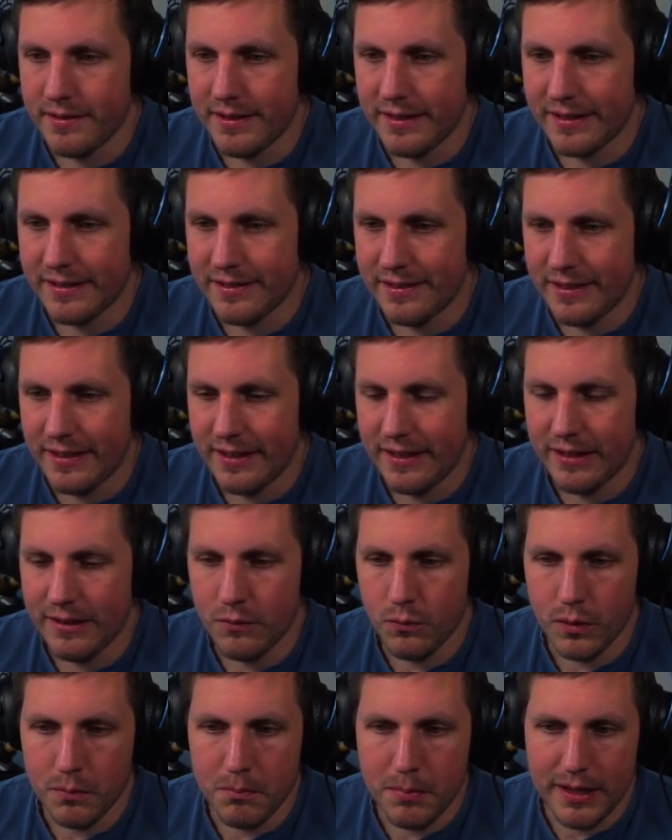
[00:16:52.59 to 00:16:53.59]
16
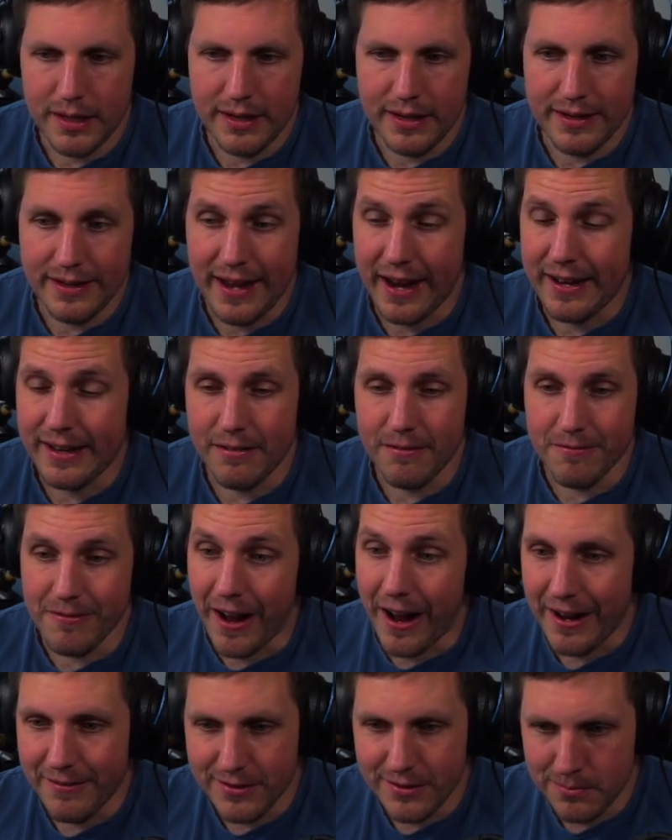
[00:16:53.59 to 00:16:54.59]
would be
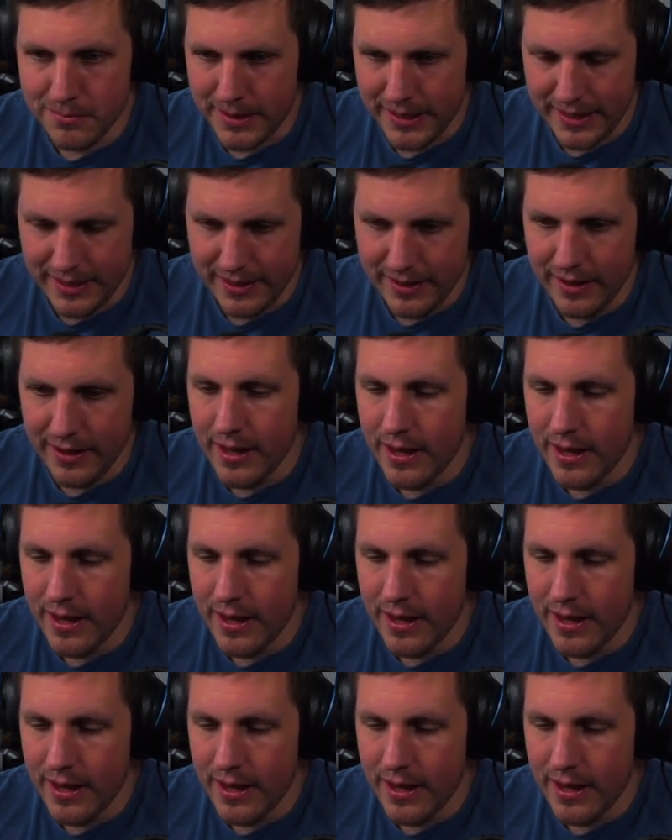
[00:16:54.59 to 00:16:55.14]
95 speed.